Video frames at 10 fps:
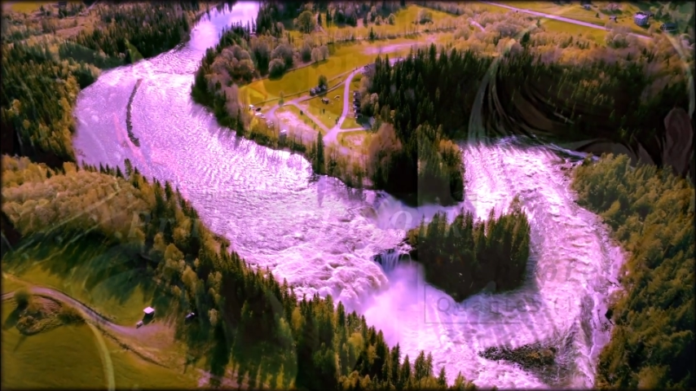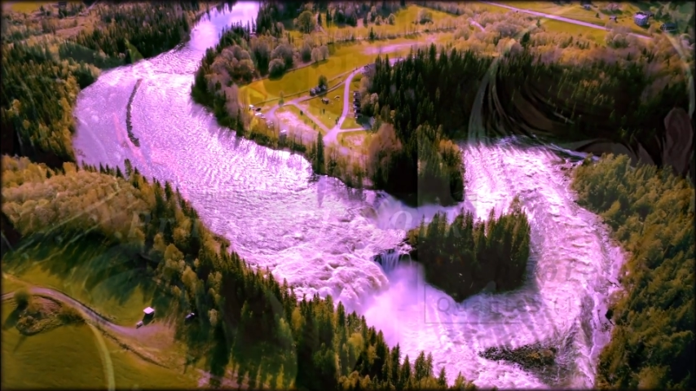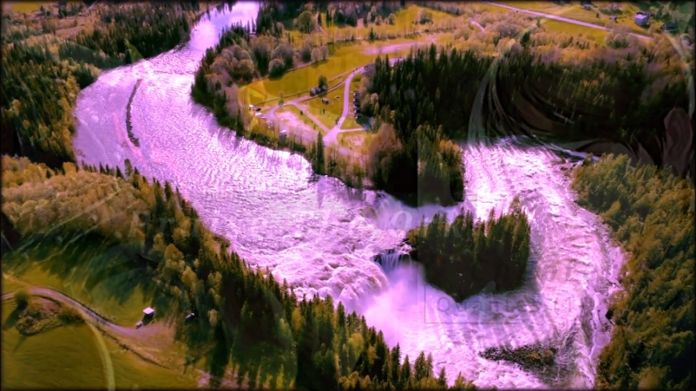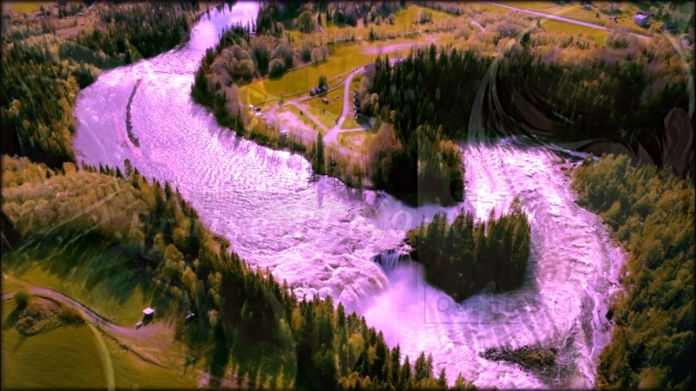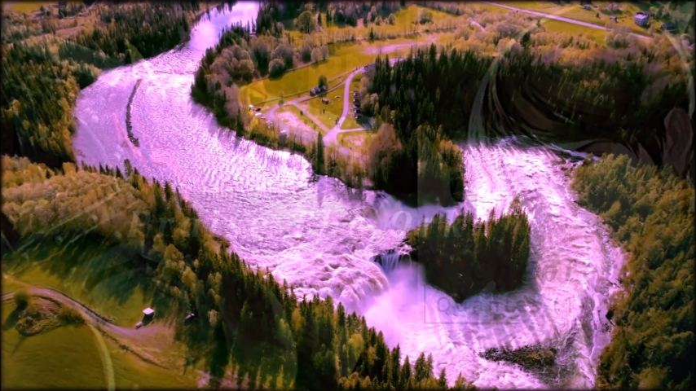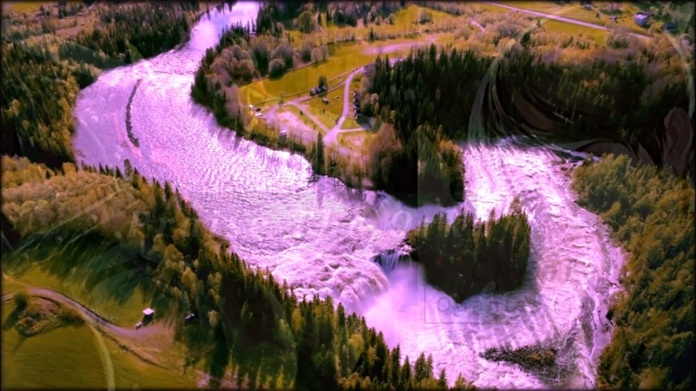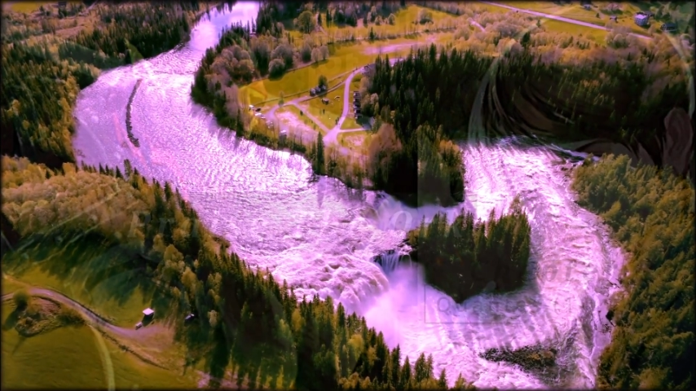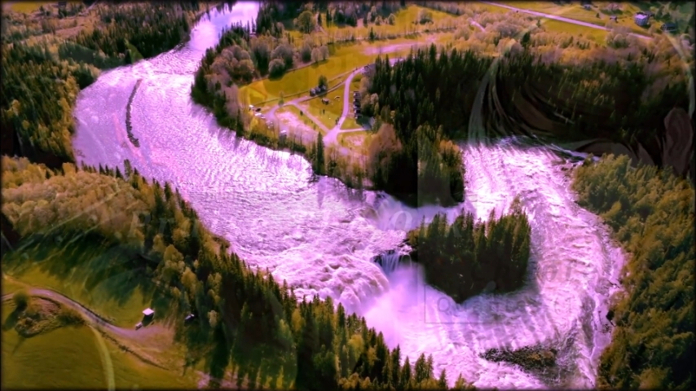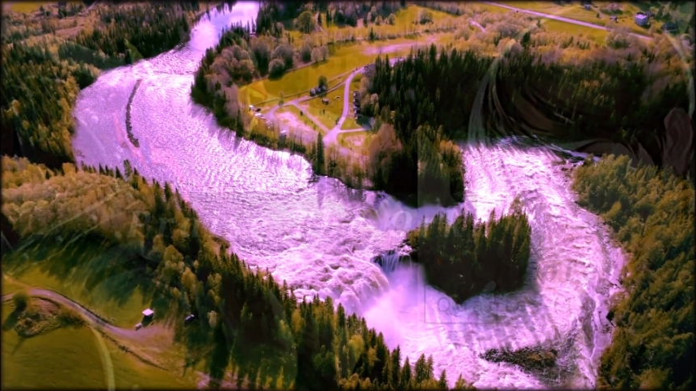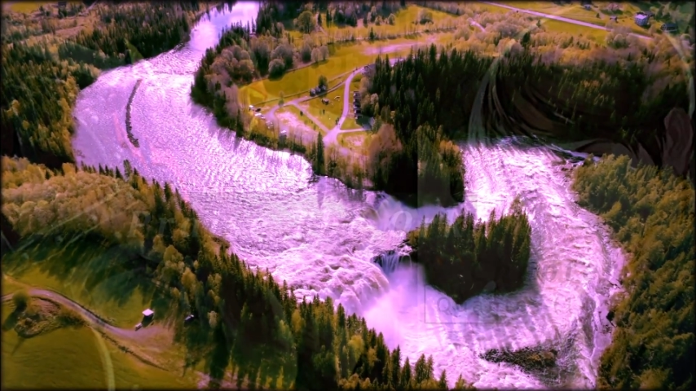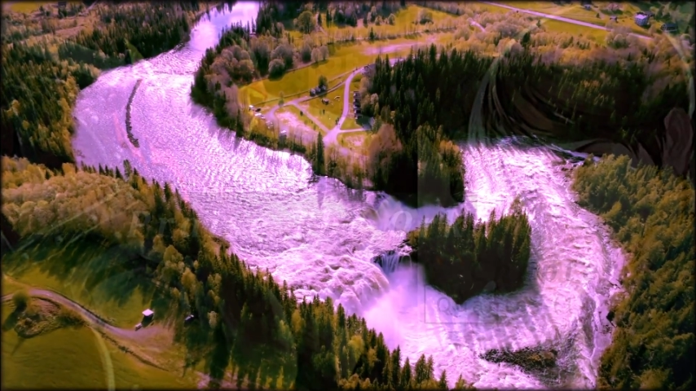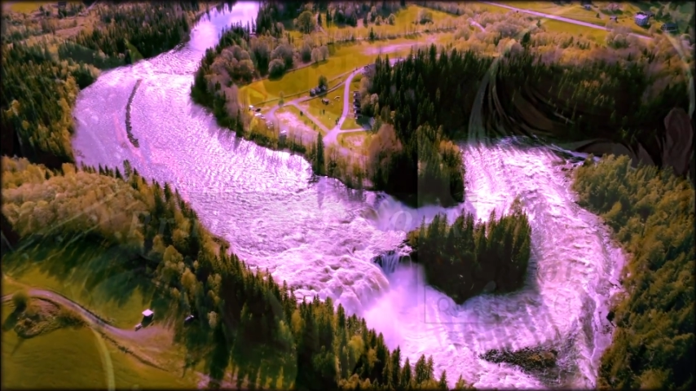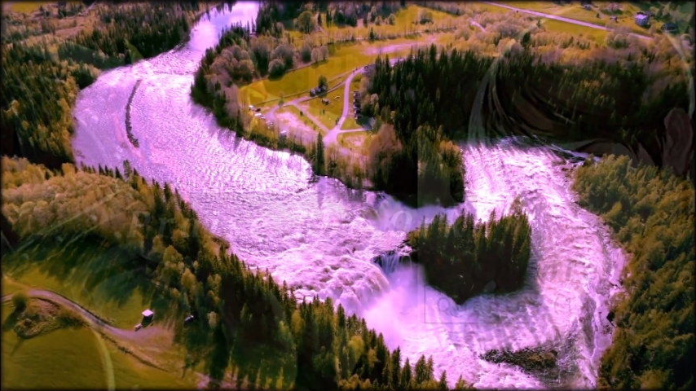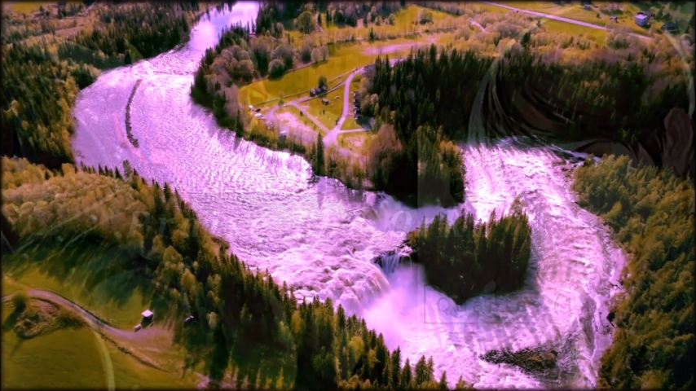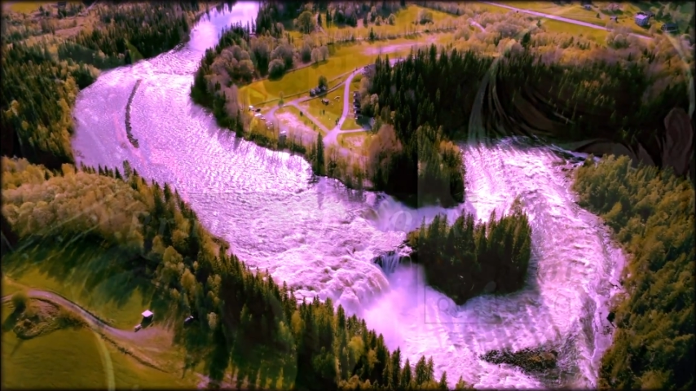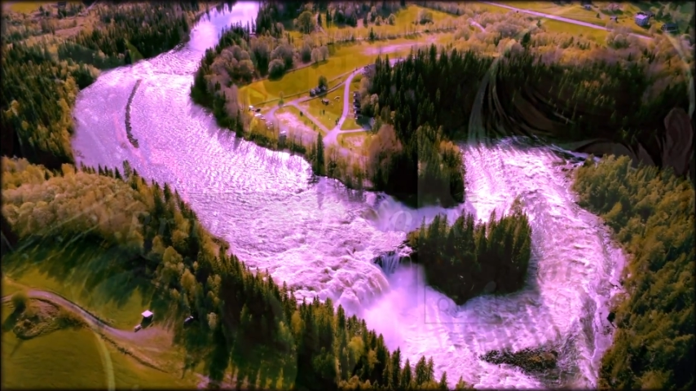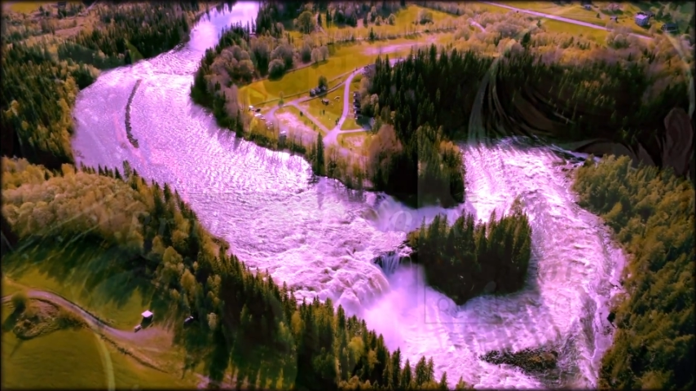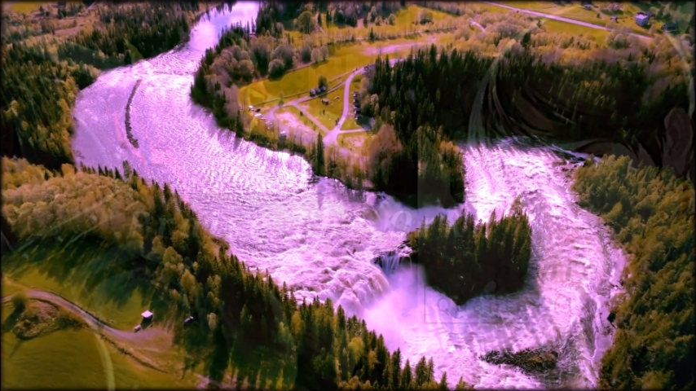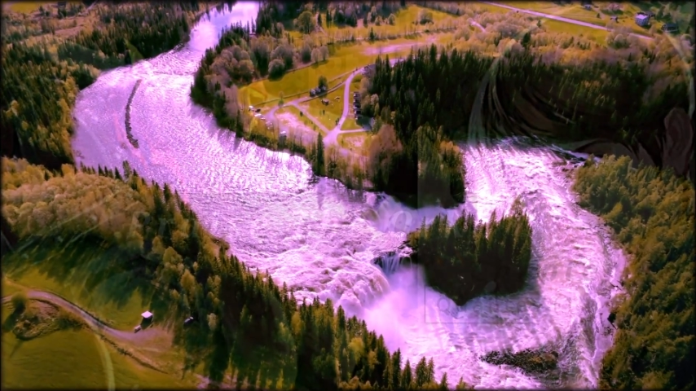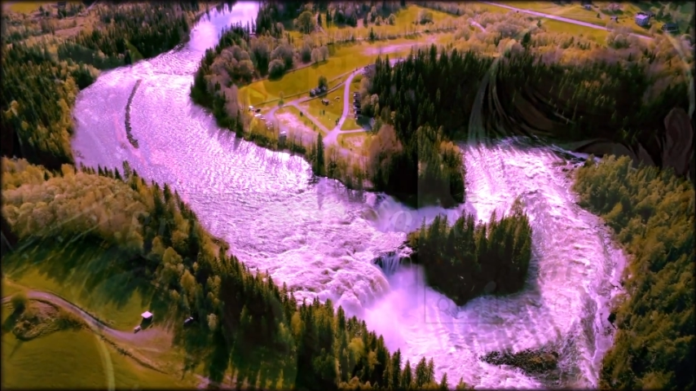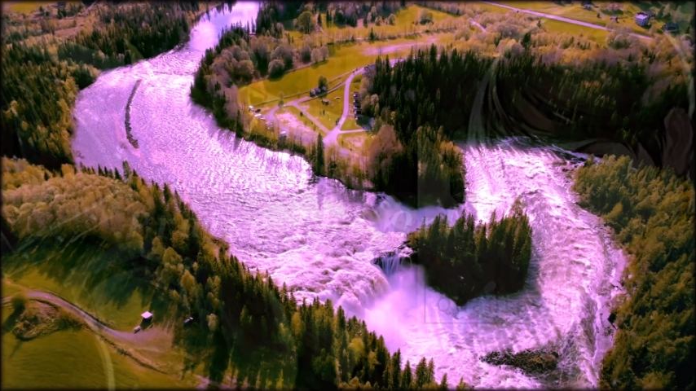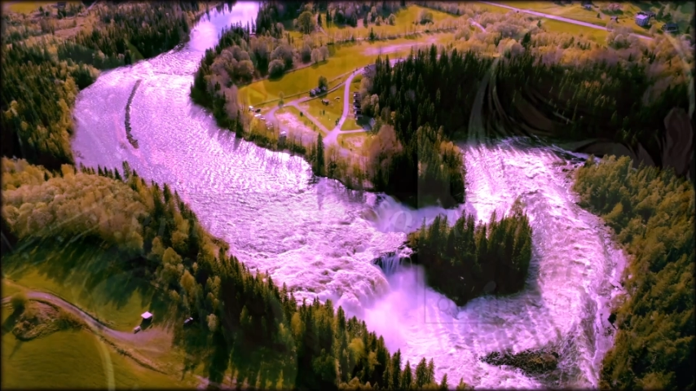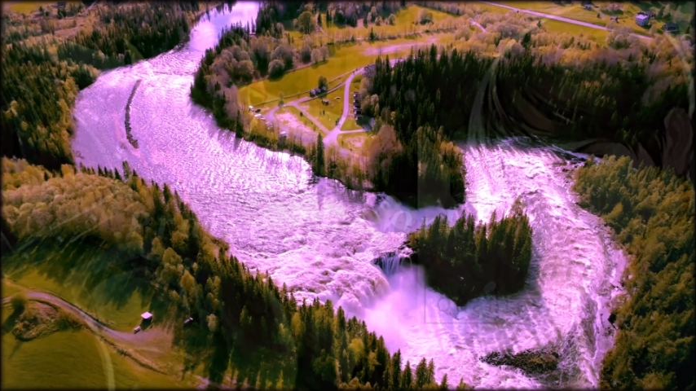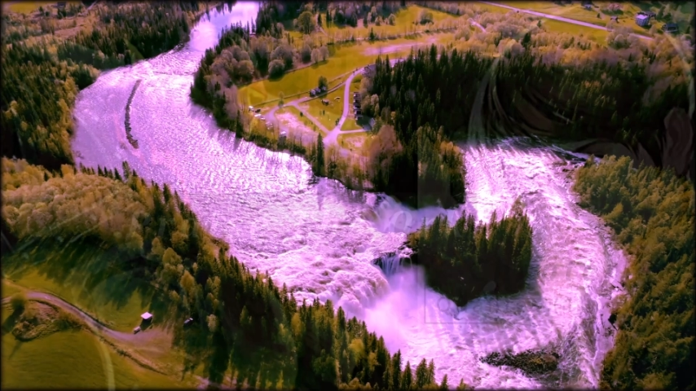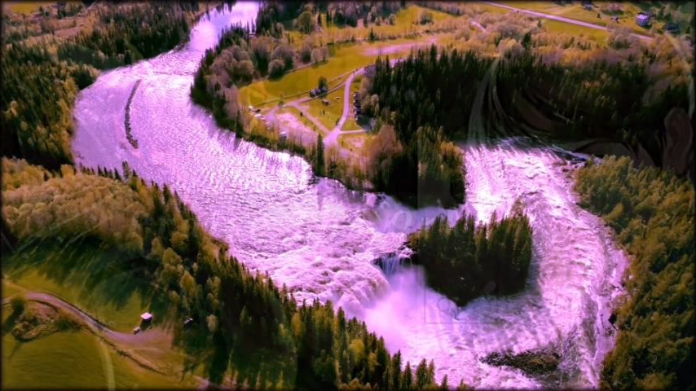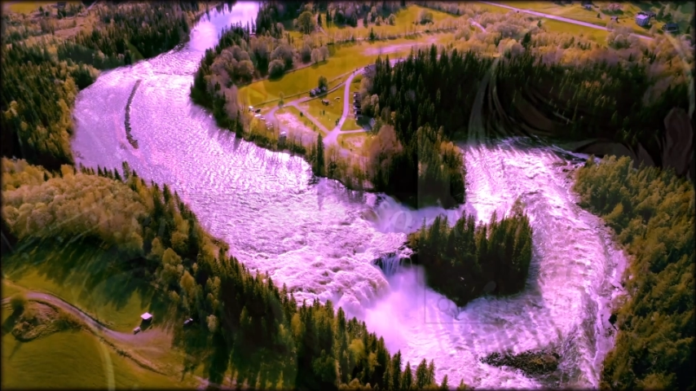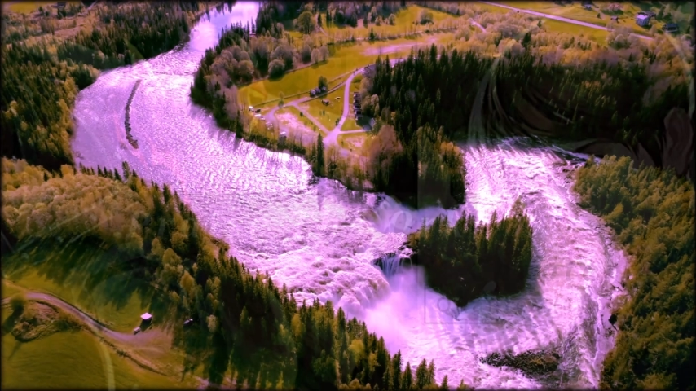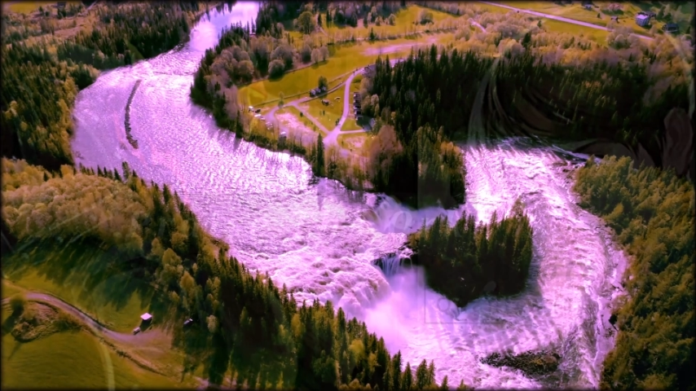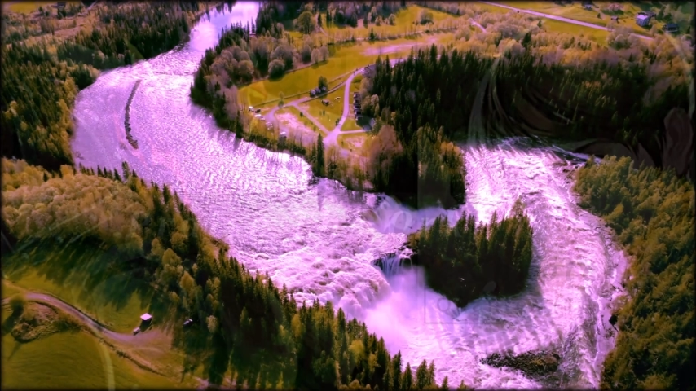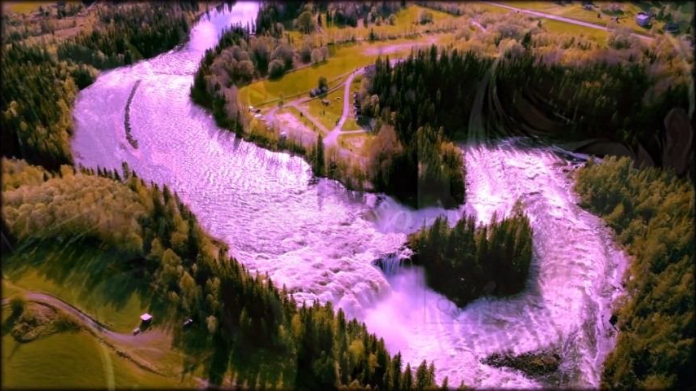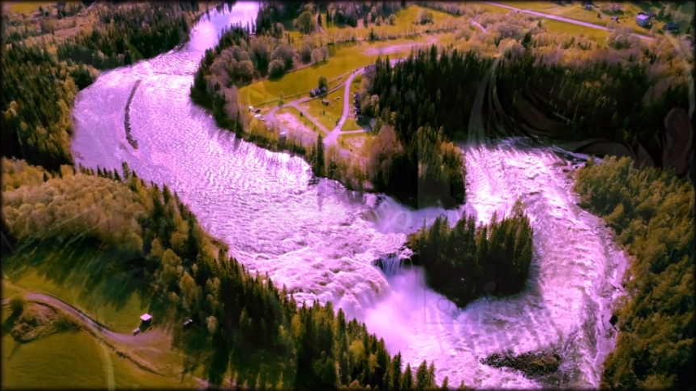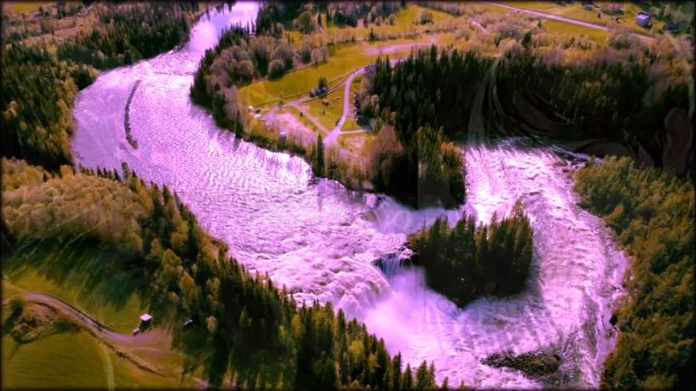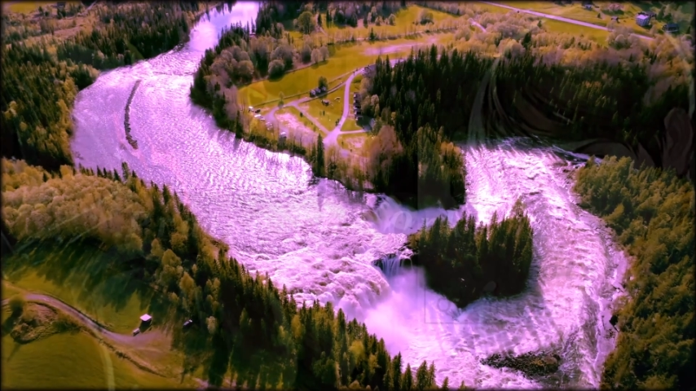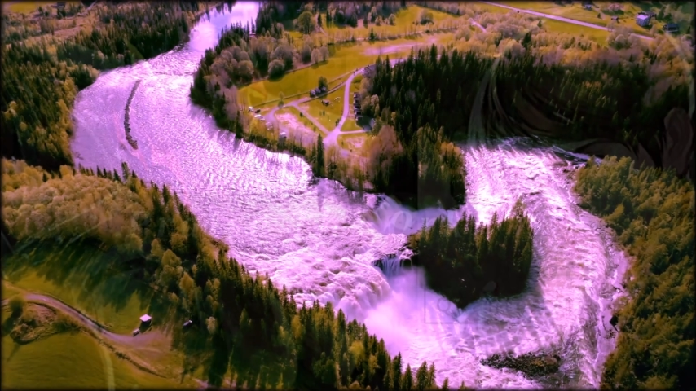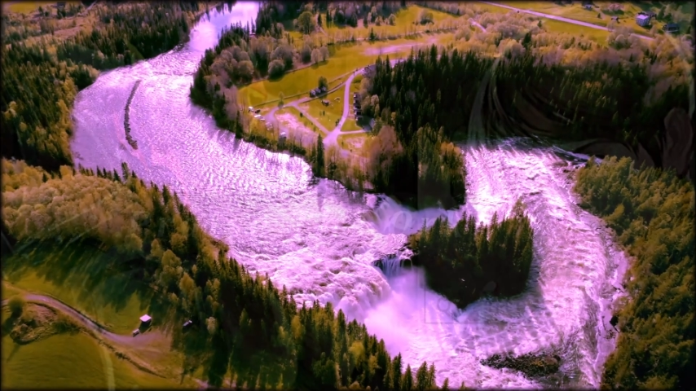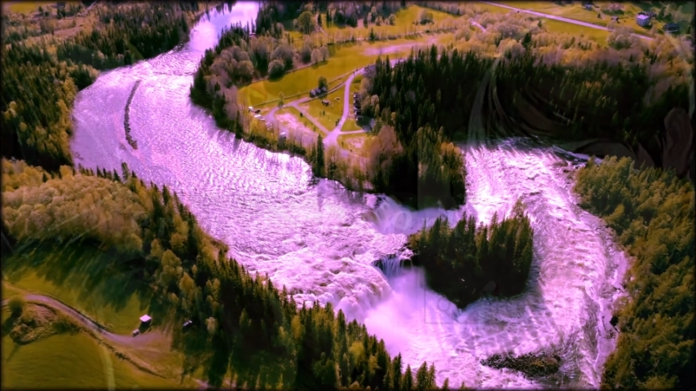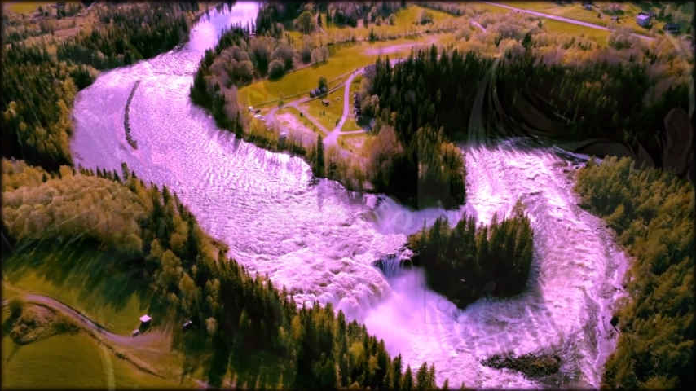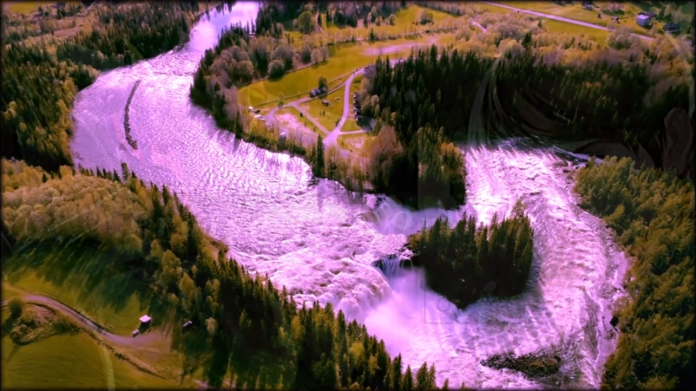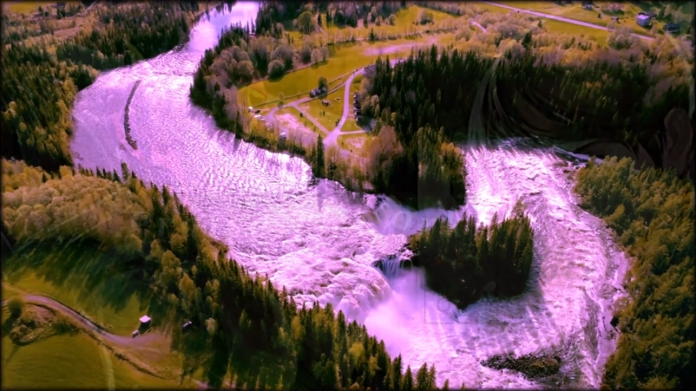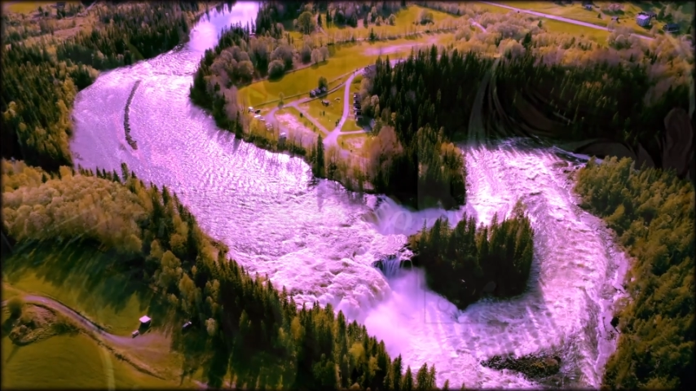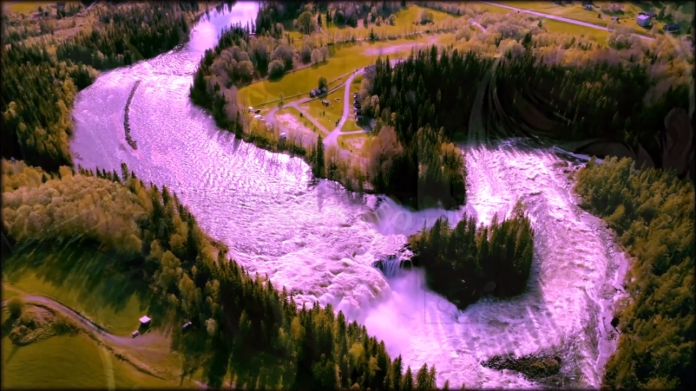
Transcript: [unreadable: no face in view]